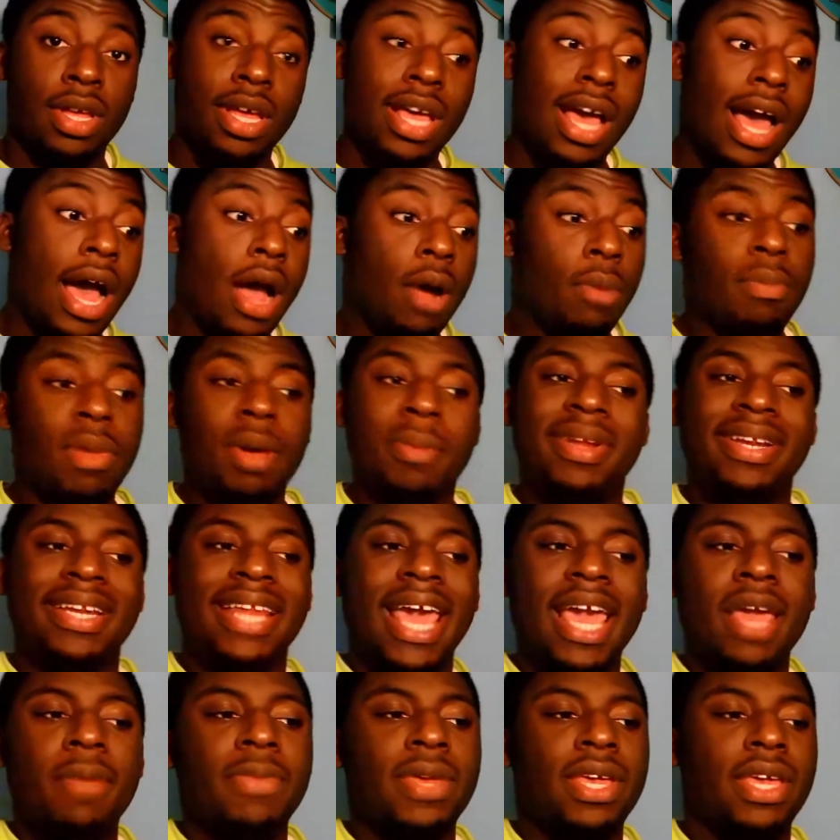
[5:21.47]
Cause I remember
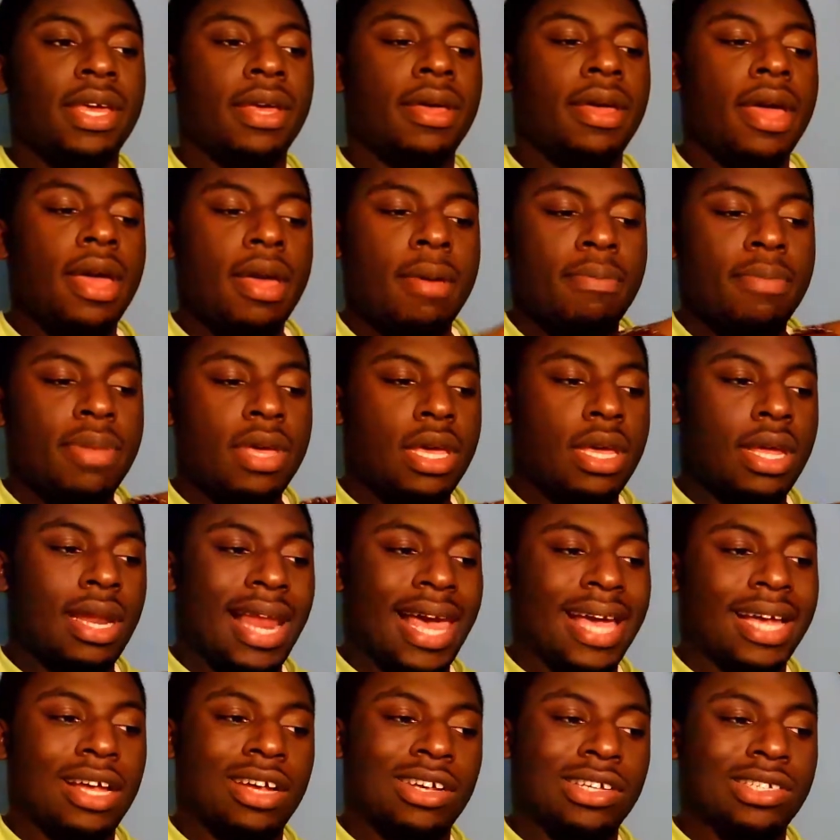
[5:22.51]
Damien being
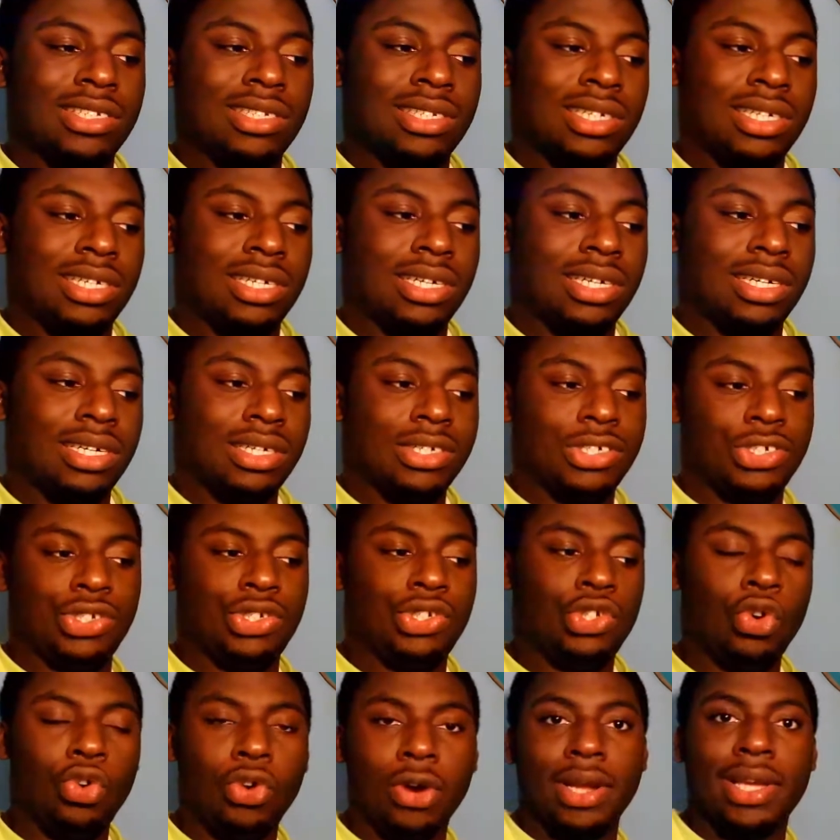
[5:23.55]
like a
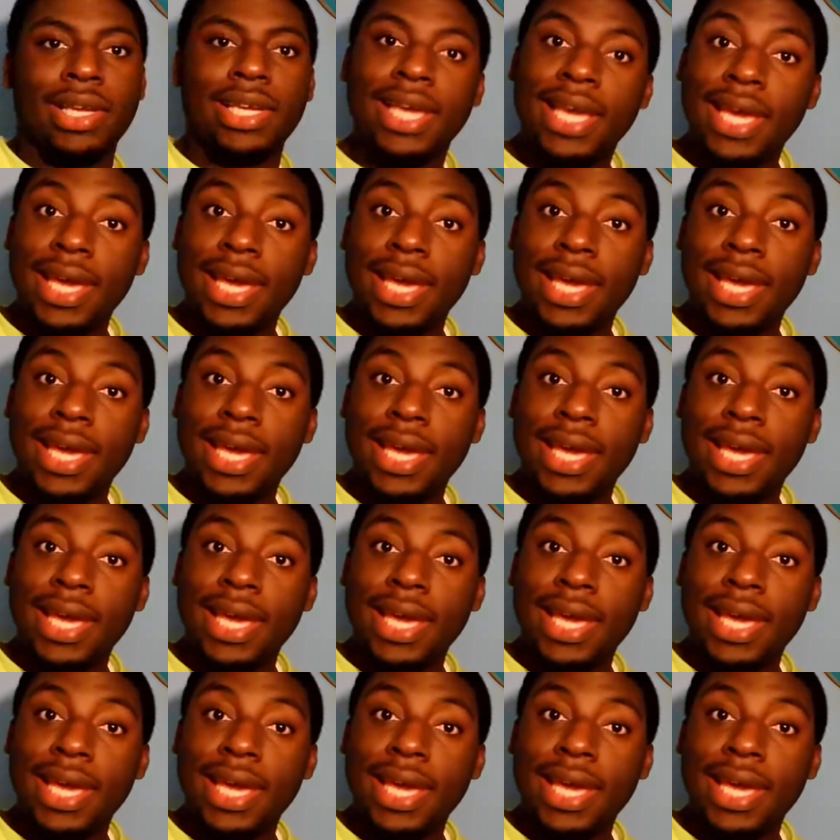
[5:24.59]
short